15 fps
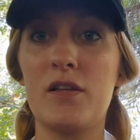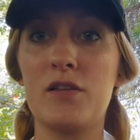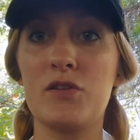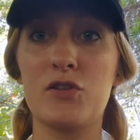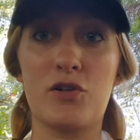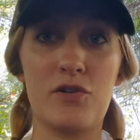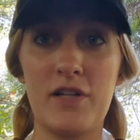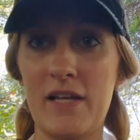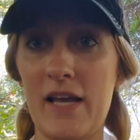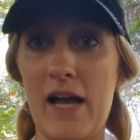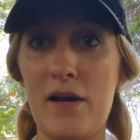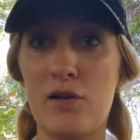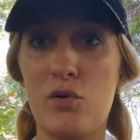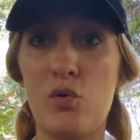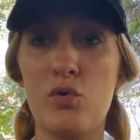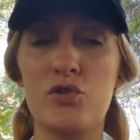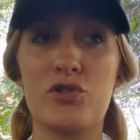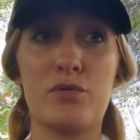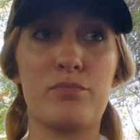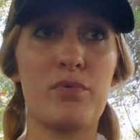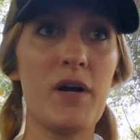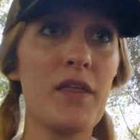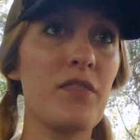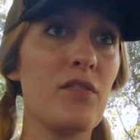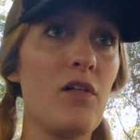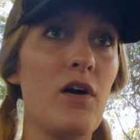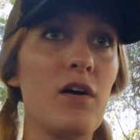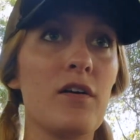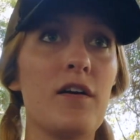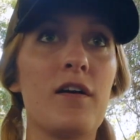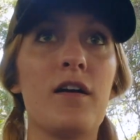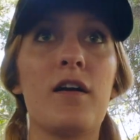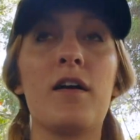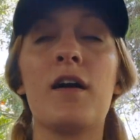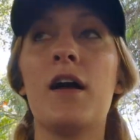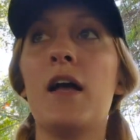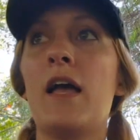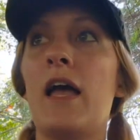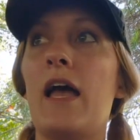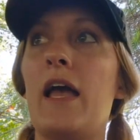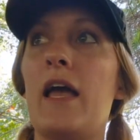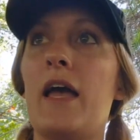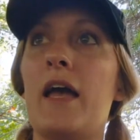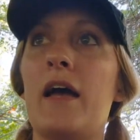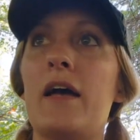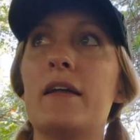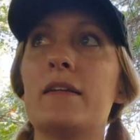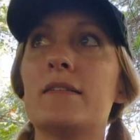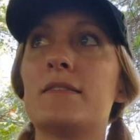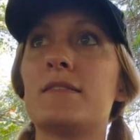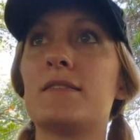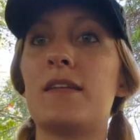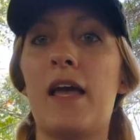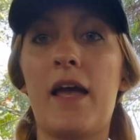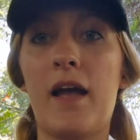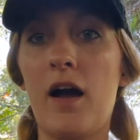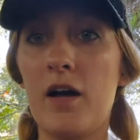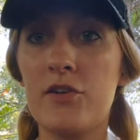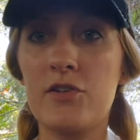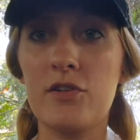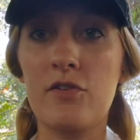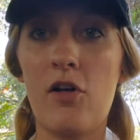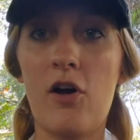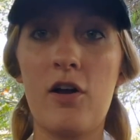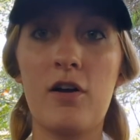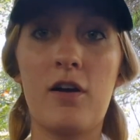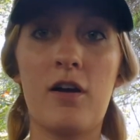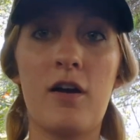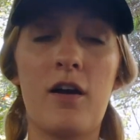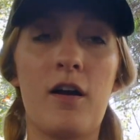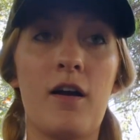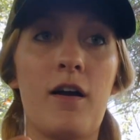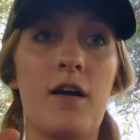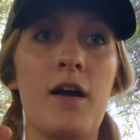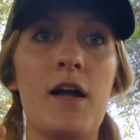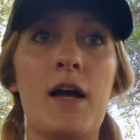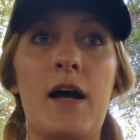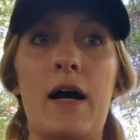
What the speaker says: learning how to hold your breath longer and staying under longer.